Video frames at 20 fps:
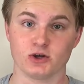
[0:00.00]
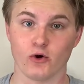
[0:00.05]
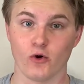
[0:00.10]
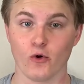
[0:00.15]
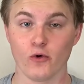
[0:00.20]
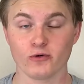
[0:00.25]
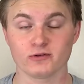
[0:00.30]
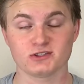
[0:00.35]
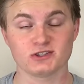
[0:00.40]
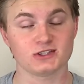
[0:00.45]

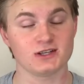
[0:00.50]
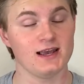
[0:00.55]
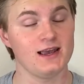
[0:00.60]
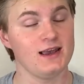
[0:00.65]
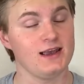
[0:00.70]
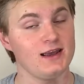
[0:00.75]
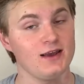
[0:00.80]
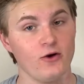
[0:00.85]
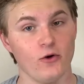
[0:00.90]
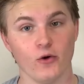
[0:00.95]
hurts,
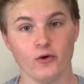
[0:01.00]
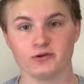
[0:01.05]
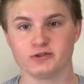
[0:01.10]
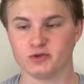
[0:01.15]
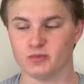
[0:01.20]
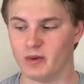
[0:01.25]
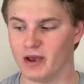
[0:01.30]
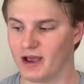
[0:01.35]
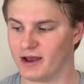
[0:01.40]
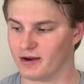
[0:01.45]

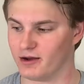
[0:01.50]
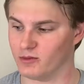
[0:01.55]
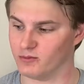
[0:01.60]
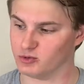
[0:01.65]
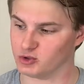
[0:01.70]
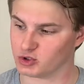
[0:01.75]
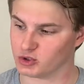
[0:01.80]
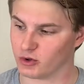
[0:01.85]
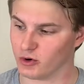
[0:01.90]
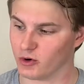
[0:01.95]
hurts bad, I'm
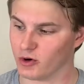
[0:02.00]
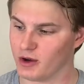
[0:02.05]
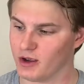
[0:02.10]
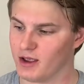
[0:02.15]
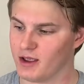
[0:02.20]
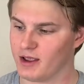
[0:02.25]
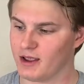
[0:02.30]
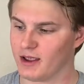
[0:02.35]
sure,